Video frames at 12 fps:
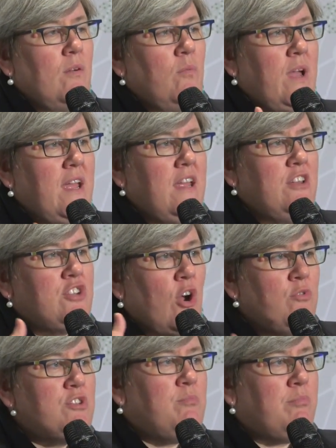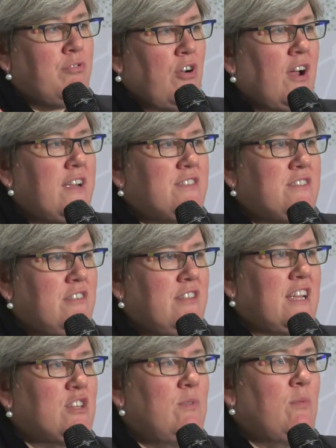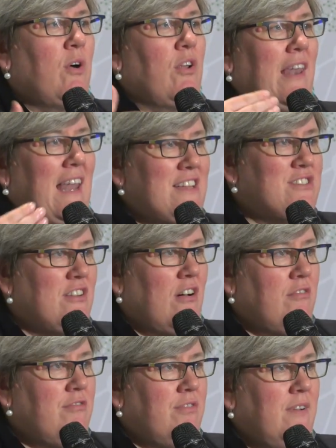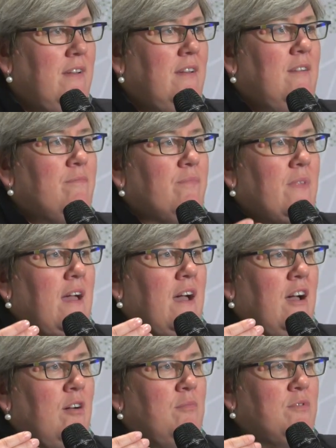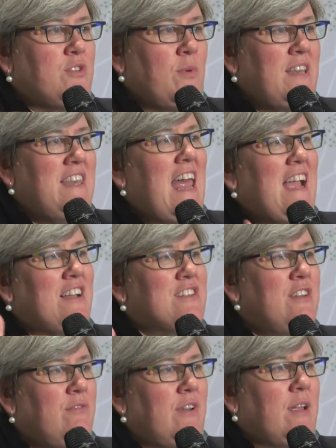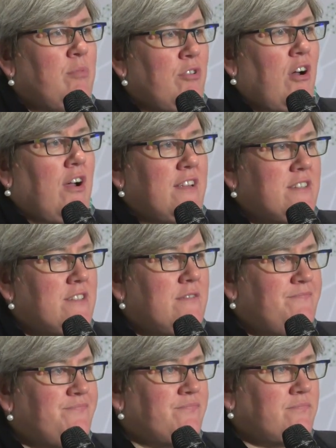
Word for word: We don't price the things we want less of, um, so we negatively price